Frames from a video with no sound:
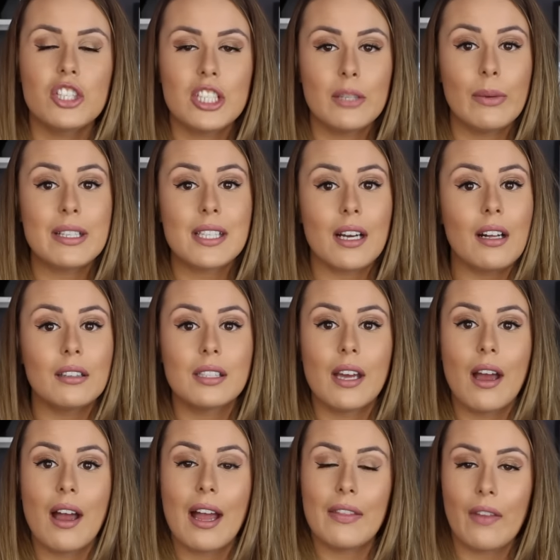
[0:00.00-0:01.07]
she went to
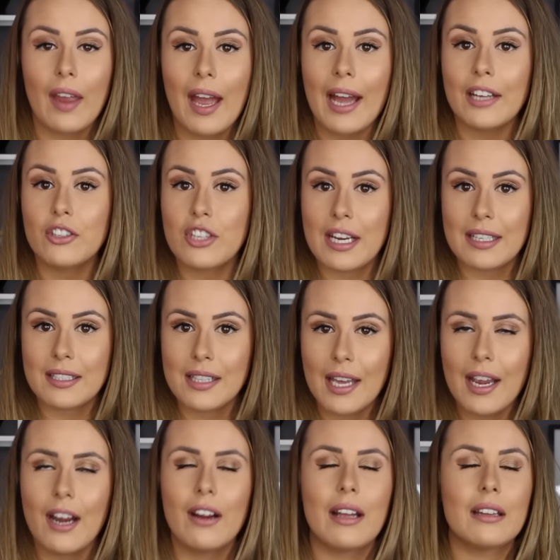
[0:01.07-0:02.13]
Ulta and they had Chase
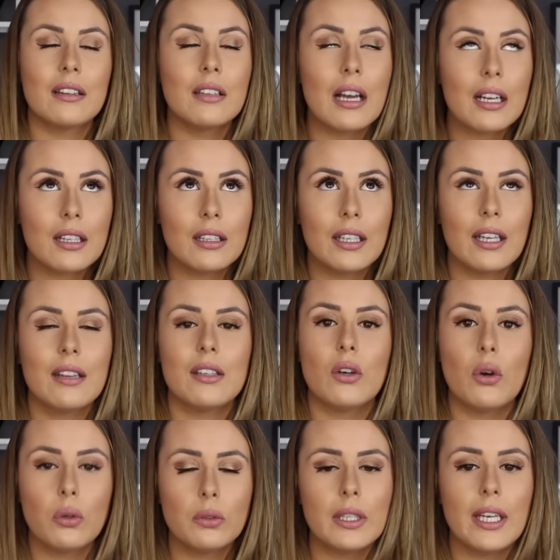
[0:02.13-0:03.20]
there and luckily the
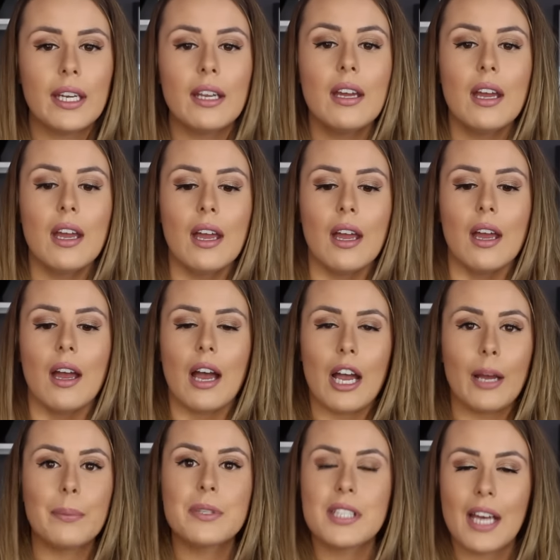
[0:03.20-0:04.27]
only
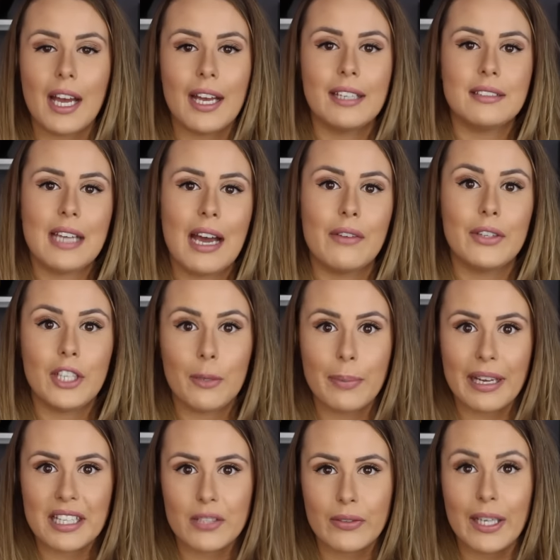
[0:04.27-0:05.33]
upsides having your
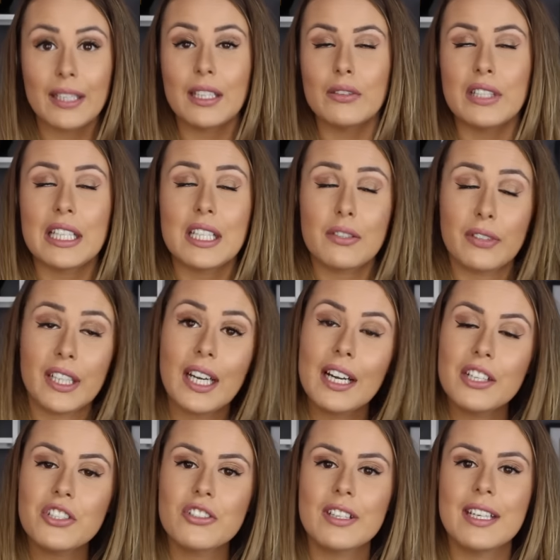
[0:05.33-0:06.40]
best friend live in a different
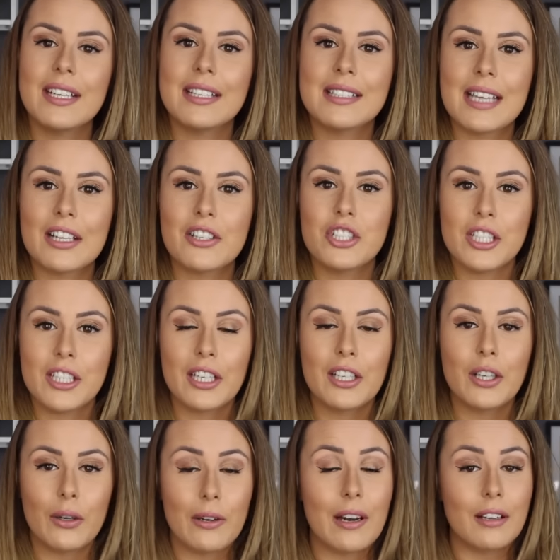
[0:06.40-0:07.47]
country is that she can
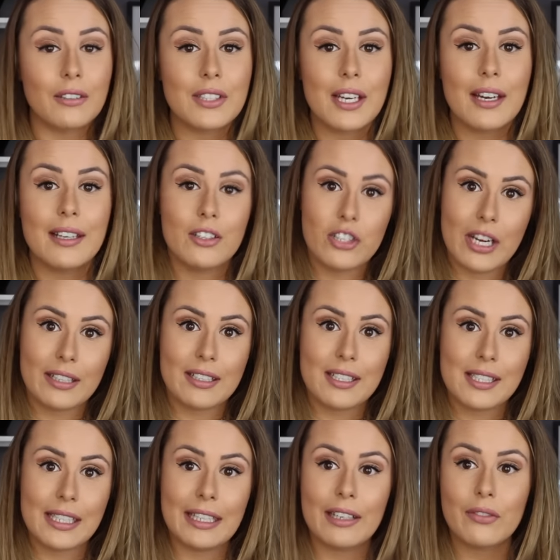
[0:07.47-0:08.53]
go to Ulta and check to
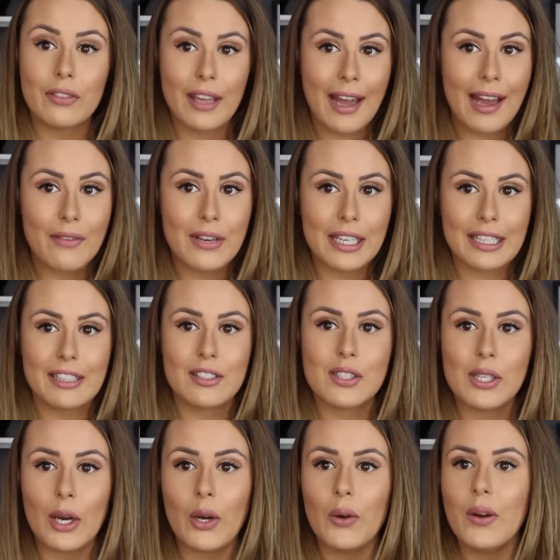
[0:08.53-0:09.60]
see if they have any.
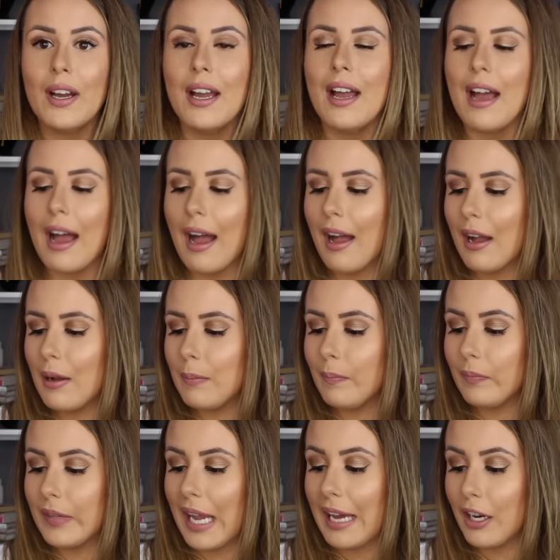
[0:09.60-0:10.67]
So
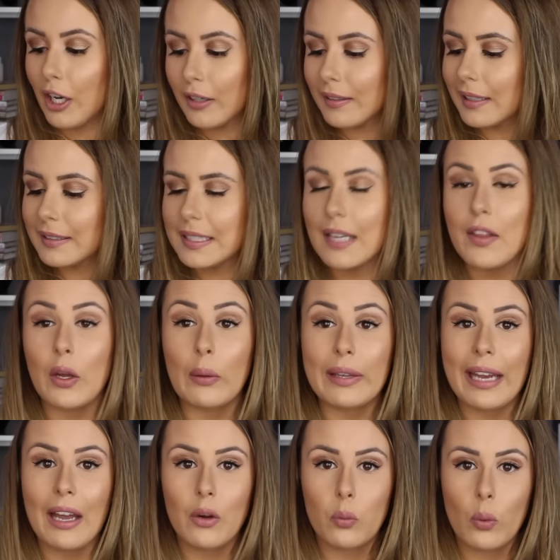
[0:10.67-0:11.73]
um, at her Ulta, they
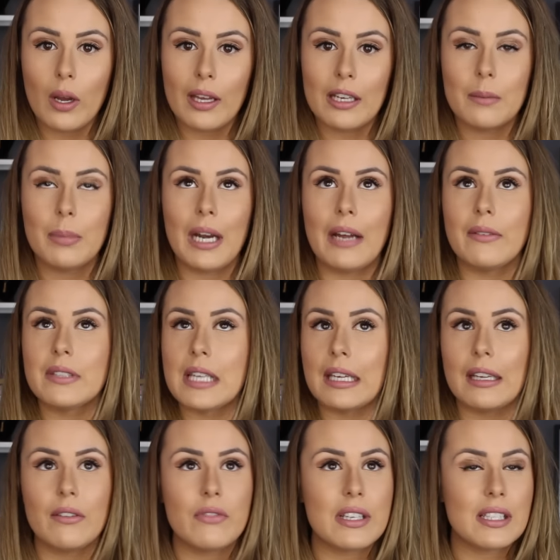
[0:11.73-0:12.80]
only had one, but I was
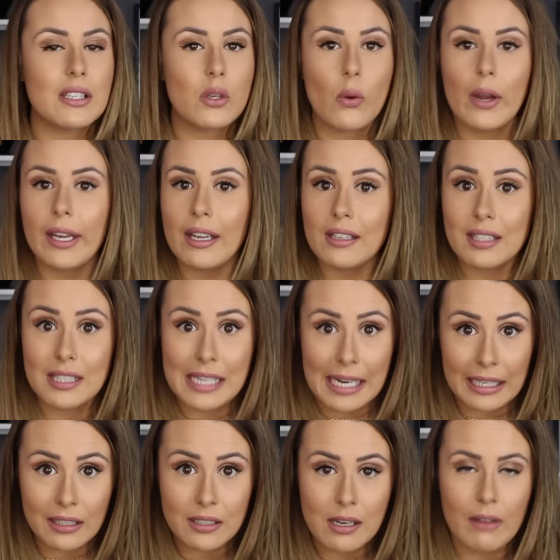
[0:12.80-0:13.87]
like, if this is going
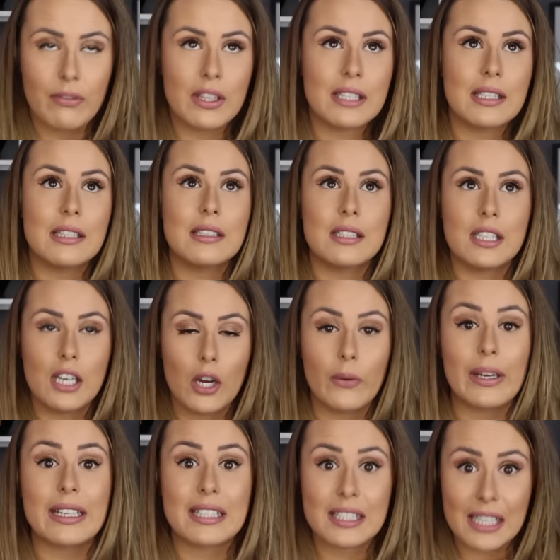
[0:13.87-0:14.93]
extinct, if this is, you know,
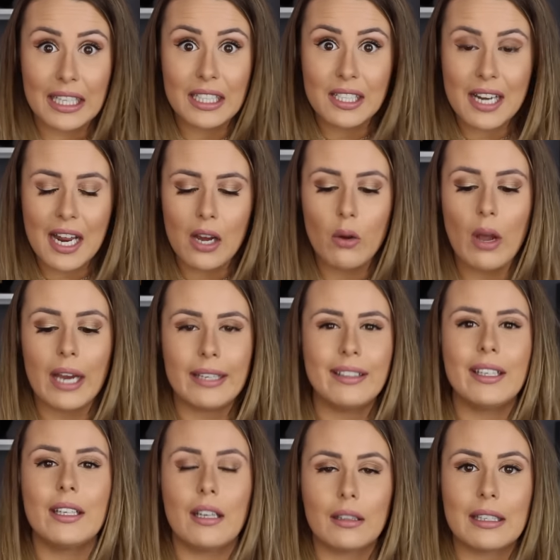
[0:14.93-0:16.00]
extinct now, I
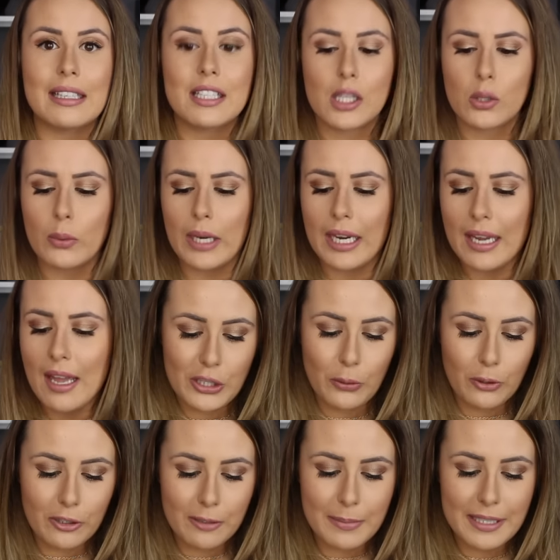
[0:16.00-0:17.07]
need at least three. She
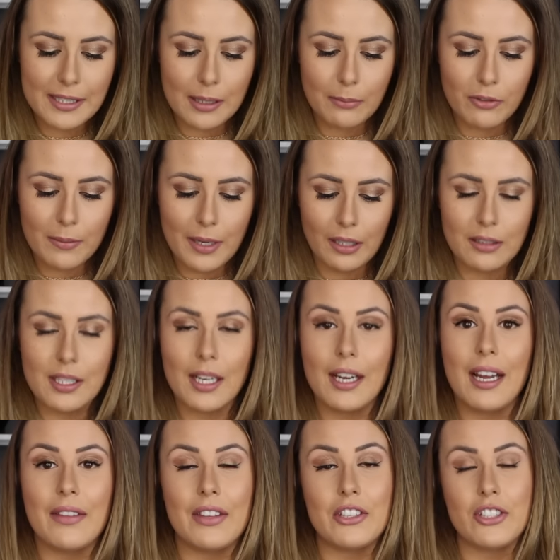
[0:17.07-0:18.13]
ordered me some from Ulta
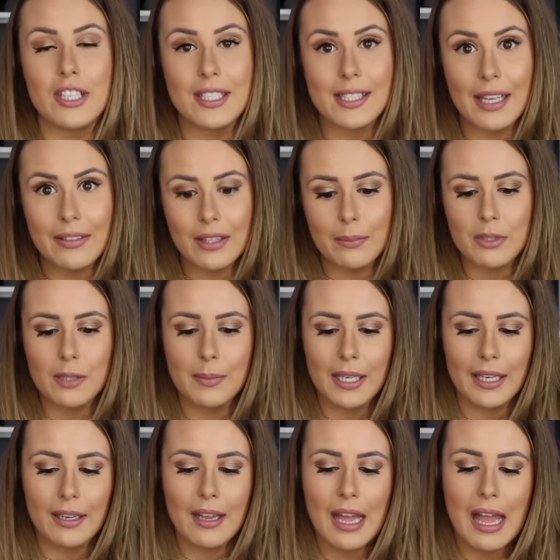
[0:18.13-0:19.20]
and then she sent them to
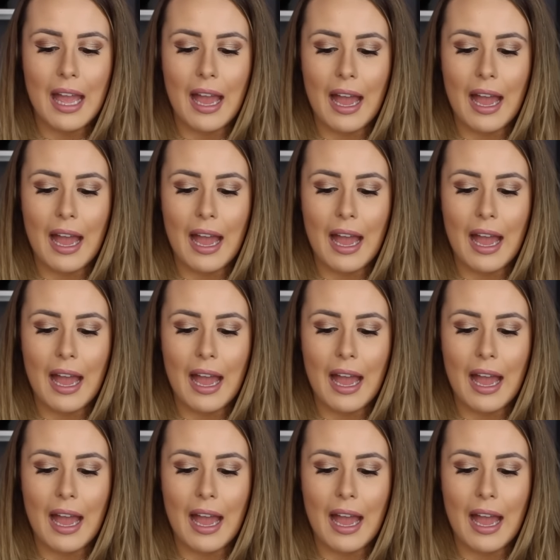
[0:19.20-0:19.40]
me.